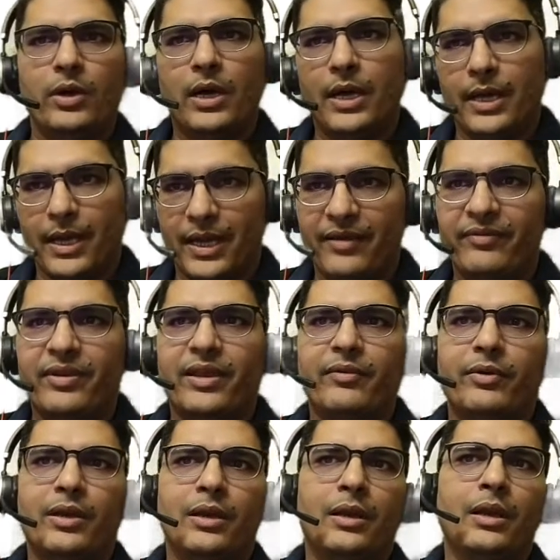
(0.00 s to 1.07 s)
I have
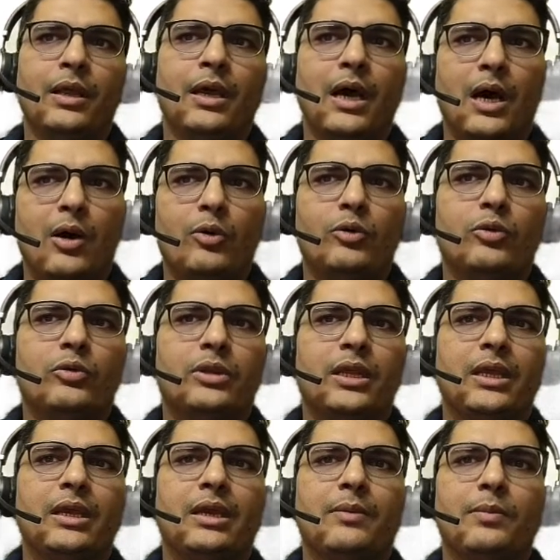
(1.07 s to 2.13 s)
given how to
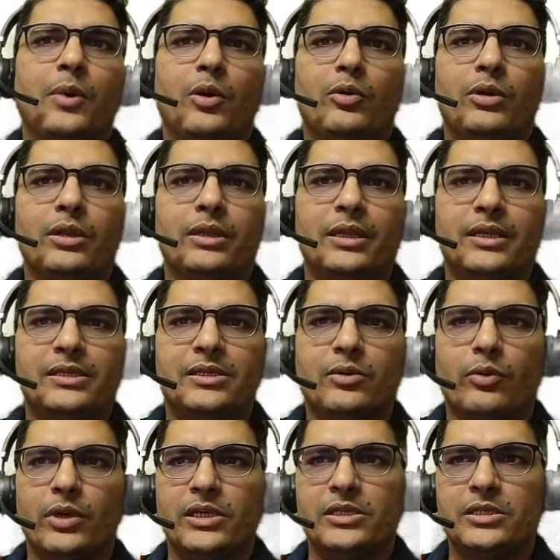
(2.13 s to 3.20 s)
think about this
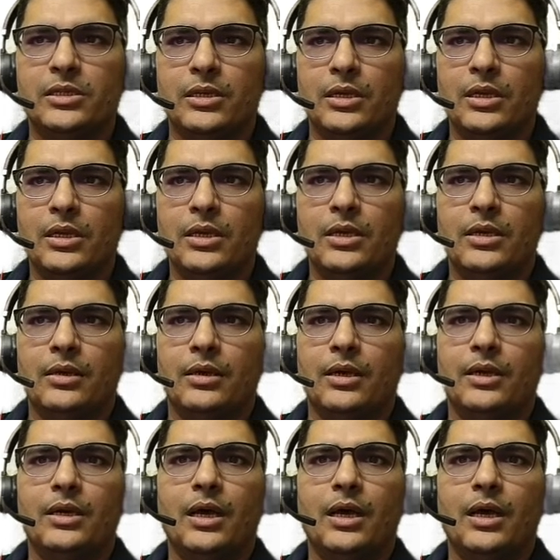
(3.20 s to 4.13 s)
question, right?